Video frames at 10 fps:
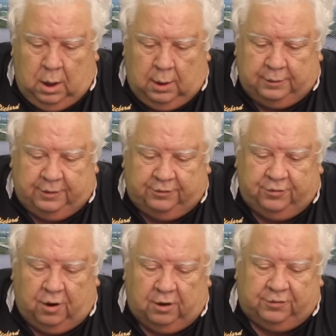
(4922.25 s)
to
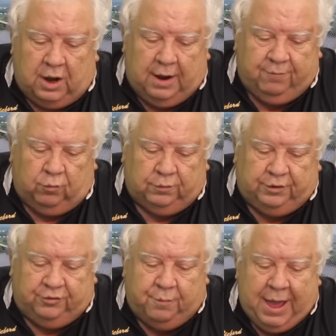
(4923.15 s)
charge high
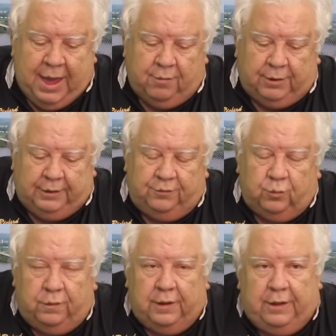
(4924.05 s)
voltage
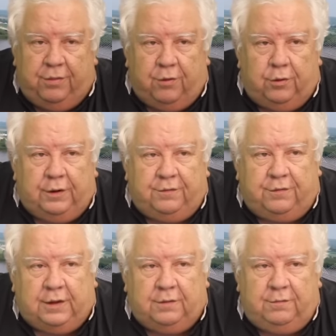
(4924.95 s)
batteries with a
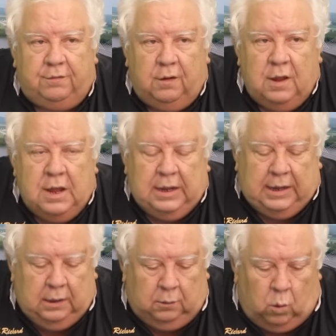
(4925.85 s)
36
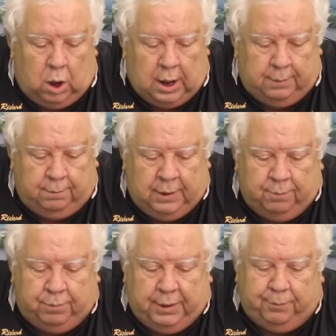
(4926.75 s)
kilowatt
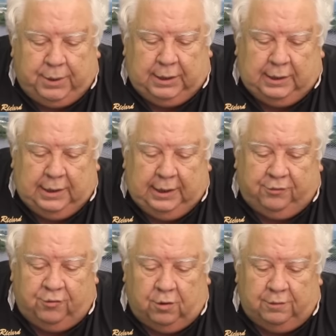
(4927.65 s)

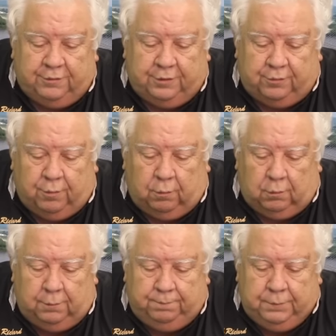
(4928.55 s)
MPPT charge
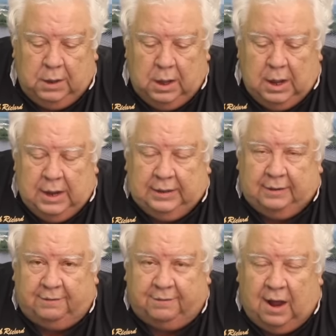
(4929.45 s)
controller,
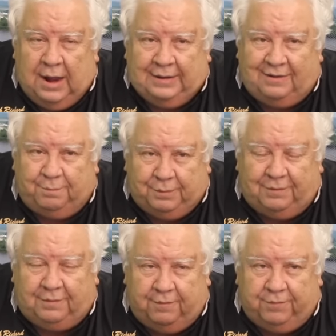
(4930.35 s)
designed
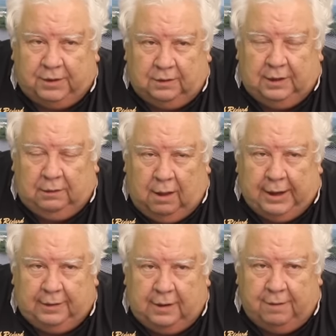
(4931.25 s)
specifically
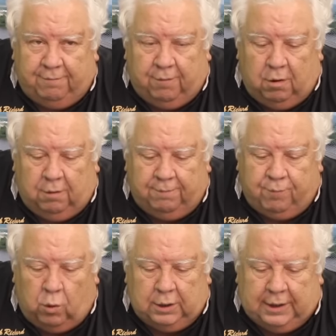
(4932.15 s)
like the inverter
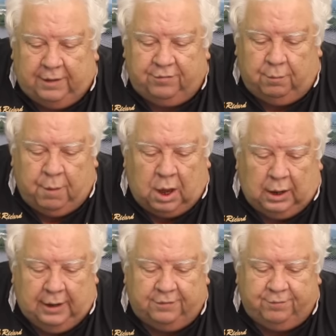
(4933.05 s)
for Tesla
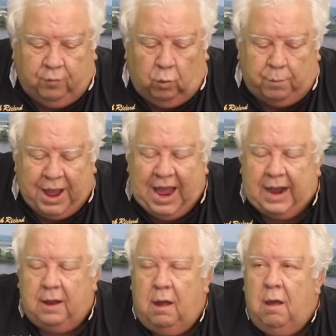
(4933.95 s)
Model S full pack,